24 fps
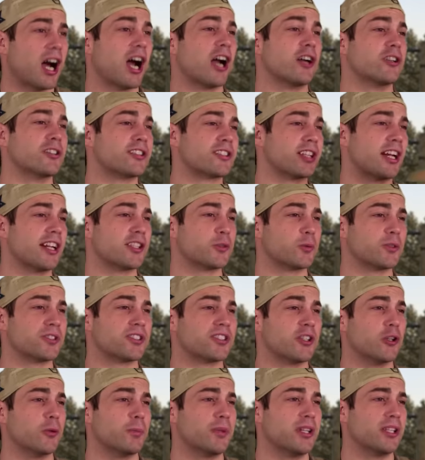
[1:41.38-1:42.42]
Iron sights will
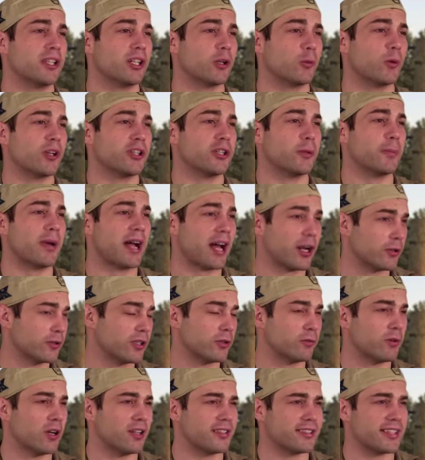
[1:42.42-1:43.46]
still be there when your
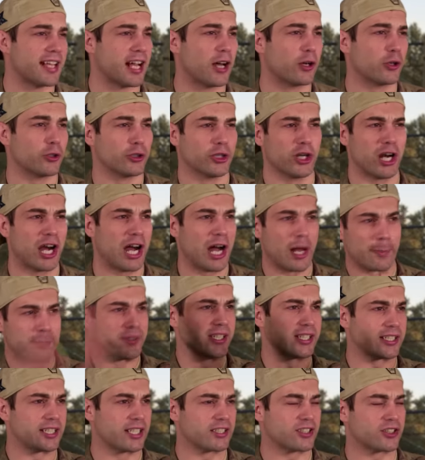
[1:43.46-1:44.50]
battery runs out or your
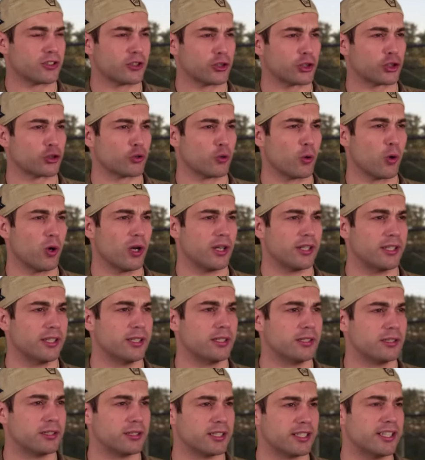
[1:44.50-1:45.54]
optic gets destroyed,
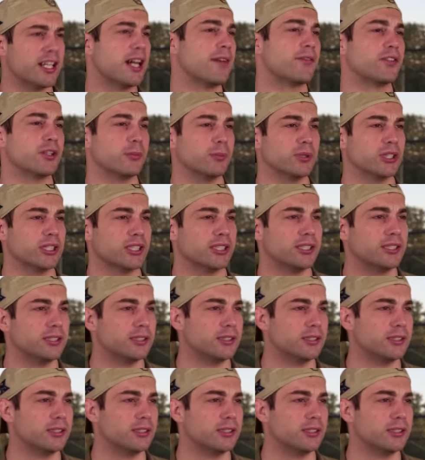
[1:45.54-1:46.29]
inevitably.